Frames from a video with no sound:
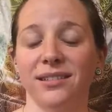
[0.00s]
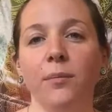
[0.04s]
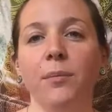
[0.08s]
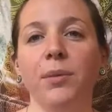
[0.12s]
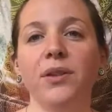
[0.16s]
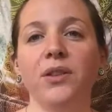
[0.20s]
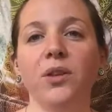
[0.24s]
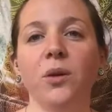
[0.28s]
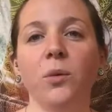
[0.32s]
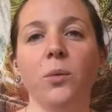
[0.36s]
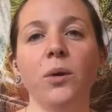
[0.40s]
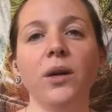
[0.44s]

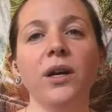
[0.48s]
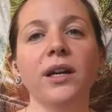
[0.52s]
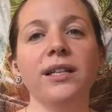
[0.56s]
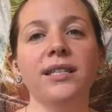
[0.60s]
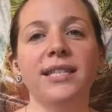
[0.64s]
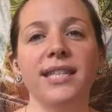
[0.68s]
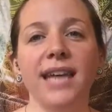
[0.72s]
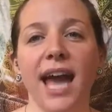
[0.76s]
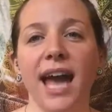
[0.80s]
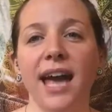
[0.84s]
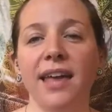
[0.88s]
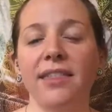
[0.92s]
But the
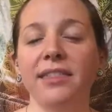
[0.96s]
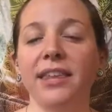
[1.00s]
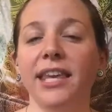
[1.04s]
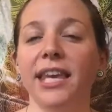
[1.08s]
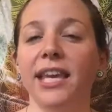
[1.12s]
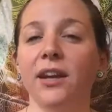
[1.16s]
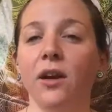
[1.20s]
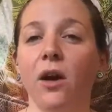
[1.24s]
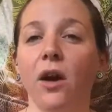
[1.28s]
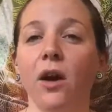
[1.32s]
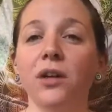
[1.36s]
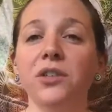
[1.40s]
word death
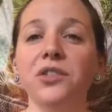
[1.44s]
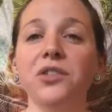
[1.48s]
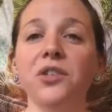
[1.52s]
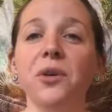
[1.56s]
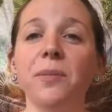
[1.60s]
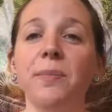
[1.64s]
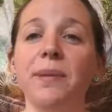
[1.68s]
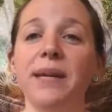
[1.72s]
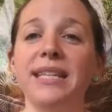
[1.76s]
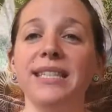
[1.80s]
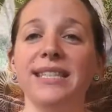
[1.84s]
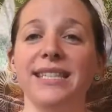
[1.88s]
can
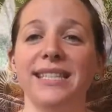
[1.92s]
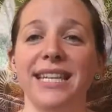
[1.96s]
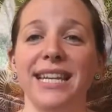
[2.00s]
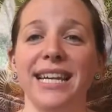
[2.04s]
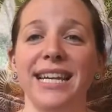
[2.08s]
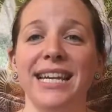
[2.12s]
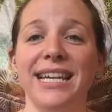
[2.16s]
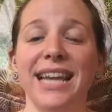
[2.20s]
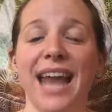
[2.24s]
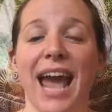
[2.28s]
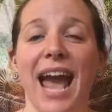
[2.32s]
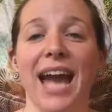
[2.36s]
also be
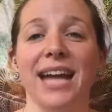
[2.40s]
seen